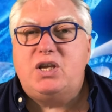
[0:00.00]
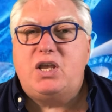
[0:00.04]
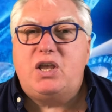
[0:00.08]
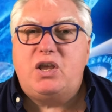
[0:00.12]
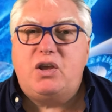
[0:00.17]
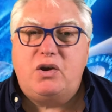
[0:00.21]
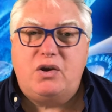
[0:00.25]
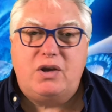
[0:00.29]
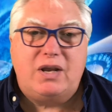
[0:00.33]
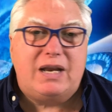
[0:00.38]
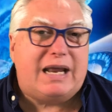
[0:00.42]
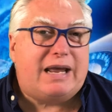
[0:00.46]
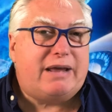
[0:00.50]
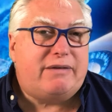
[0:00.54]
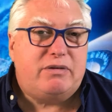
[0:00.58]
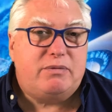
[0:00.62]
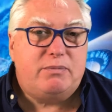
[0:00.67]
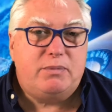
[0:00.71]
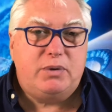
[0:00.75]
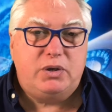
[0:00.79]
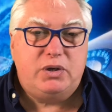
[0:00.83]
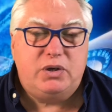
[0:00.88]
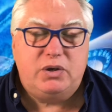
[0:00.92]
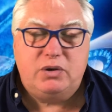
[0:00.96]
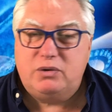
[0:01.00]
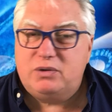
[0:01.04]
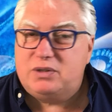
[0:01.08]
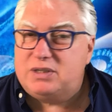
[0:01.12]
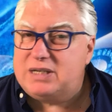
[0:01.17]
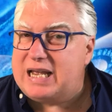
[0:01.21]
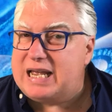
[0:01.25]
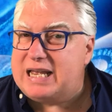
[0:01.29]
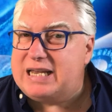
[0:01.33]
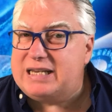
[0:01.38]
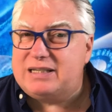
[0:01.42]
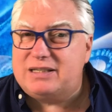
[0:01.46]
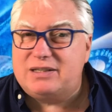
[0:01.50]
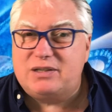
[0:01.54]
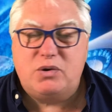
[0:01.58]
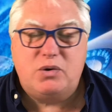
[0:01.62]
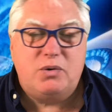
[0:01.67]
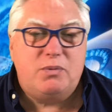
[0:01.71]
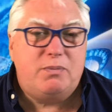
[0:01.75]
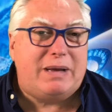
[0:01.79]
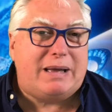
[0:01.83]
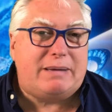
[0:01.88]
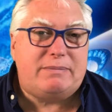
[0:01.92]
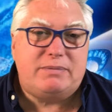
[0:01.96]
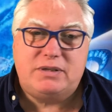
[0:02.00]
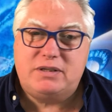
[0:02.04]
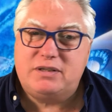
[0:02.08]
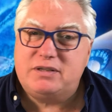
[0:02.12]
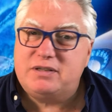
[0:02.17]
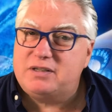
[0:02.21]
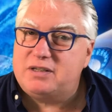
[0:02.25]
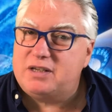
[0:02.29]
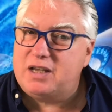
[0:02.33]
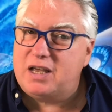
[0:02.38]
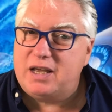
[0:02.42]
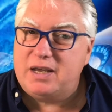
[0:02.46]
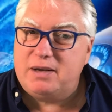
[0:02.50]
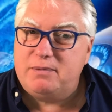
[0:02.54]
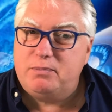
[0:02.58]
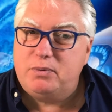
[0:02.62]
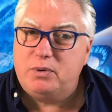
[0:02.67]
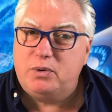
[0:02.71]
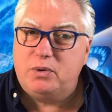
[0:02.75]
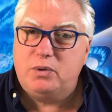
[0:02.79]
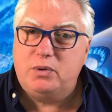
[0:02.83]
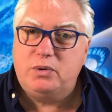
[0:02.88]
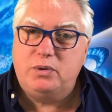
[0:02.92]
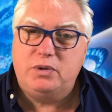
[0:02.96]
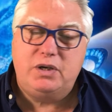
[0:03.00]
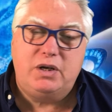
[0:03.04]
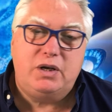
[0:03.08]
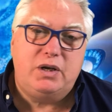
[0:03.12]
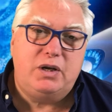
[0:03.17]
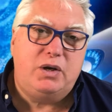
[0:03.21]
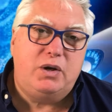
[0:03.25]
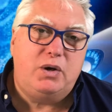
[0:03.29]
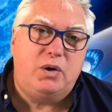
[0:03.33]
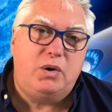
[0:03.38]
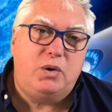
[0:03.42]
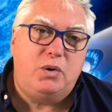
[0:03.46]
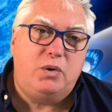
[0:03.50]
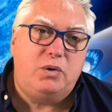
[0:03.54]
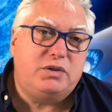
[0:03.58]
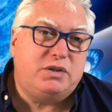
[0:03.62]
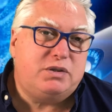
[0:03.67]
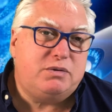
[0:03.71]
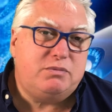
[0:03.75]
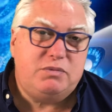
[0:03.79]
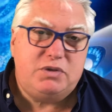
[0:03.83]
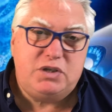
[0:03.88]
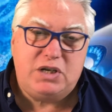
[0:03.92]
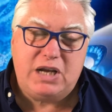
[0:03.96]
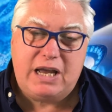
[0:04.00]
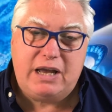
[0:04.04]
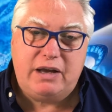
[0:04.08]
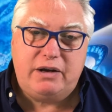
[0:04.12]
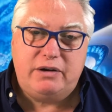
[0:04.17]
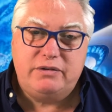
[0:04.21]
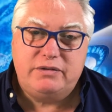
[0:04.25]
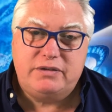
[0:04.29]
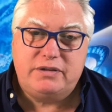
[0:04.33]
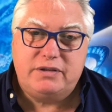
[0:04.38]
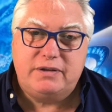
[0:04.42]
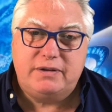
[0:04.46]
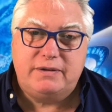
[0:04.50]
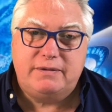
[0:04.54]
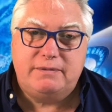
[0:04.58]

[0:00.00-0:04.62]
you can have them on your desk or perhaps a sideboard or some shelves.